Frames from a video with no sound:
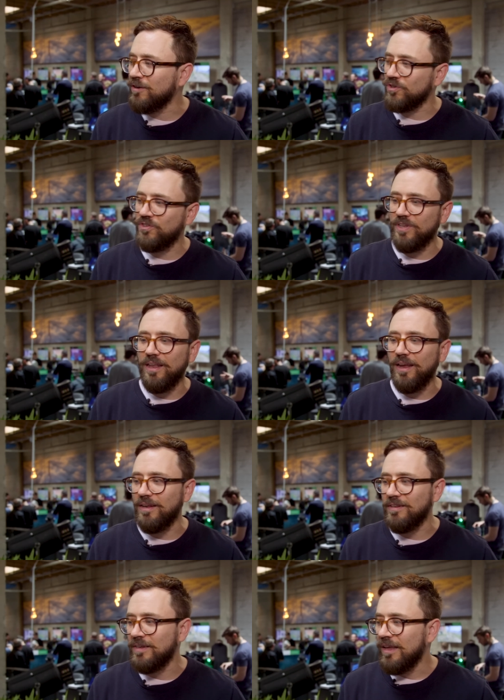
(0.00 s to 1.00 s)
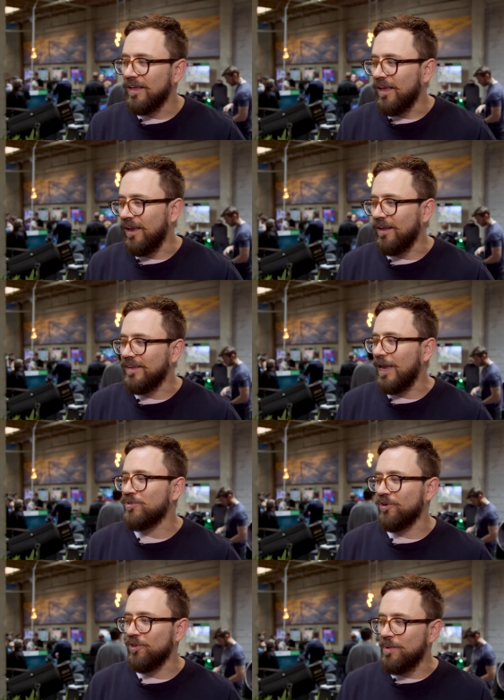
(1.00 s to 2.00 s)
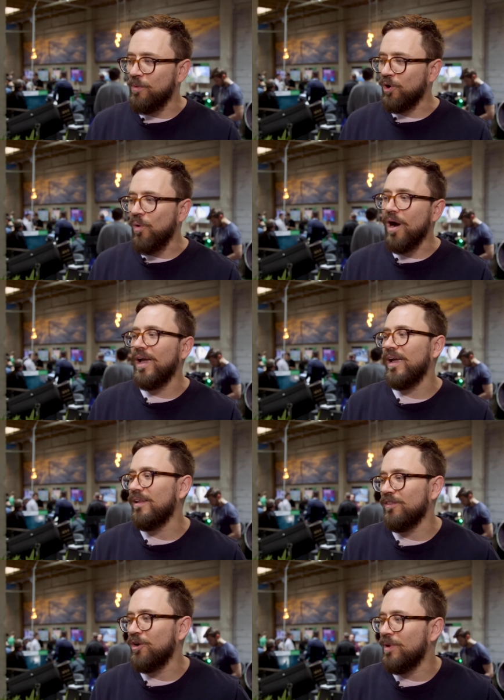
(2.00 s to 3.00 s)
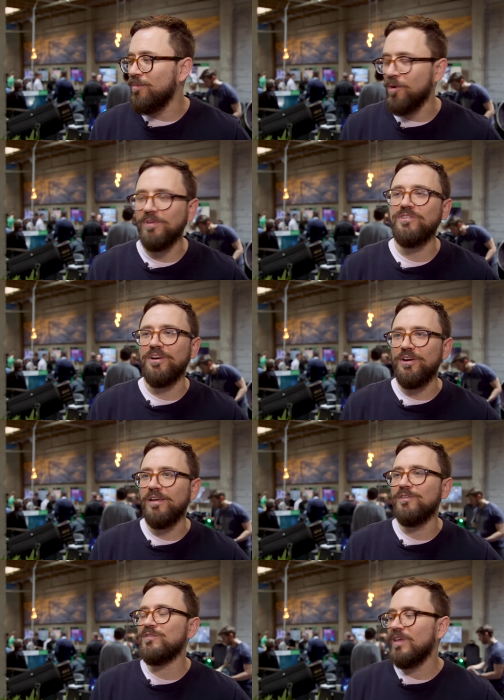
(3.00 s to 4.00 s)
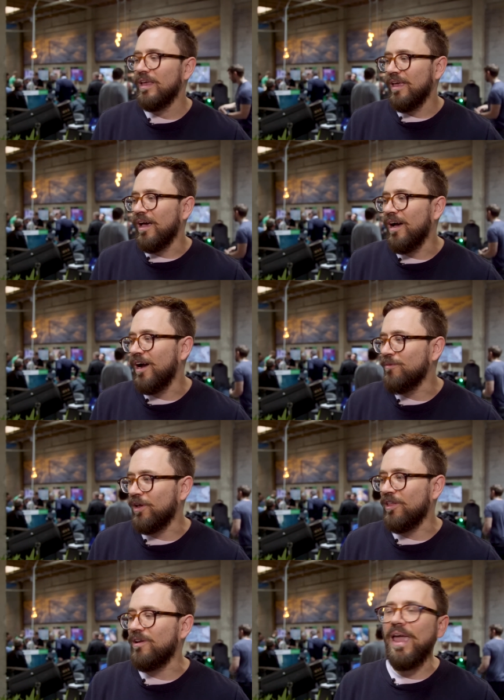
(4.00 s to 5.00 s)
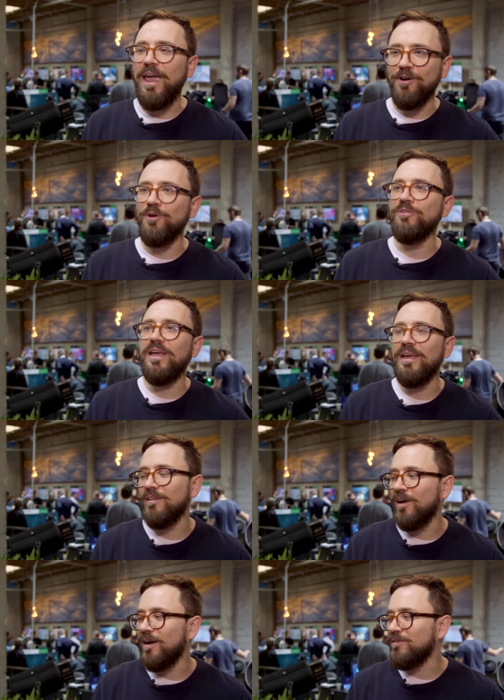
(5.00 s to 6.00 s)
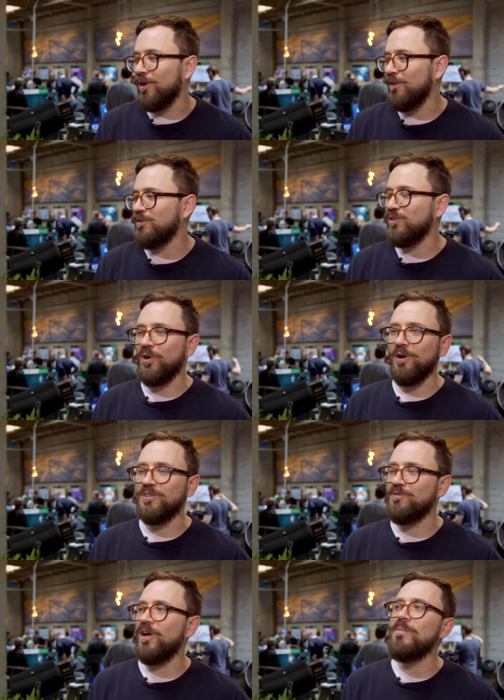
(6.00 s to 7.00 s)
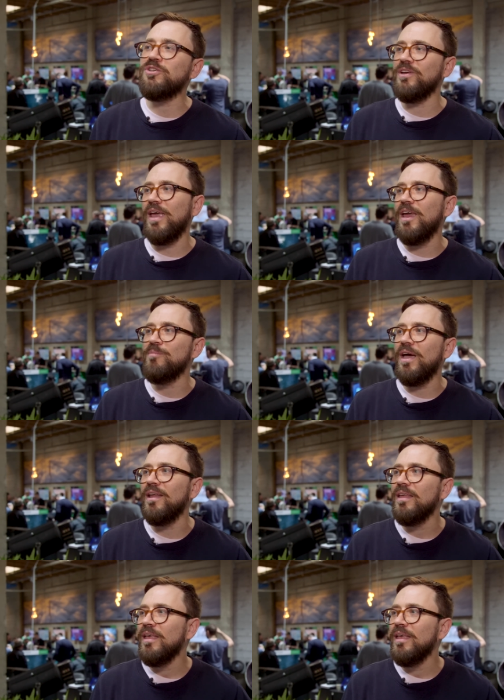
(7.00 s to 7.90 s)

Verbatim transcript: interested in in games that are a little bit more quiet, a little bit more mysterious, uh, not a lot of handholding, not, uh, not a lot of tutorials. It's very much a game that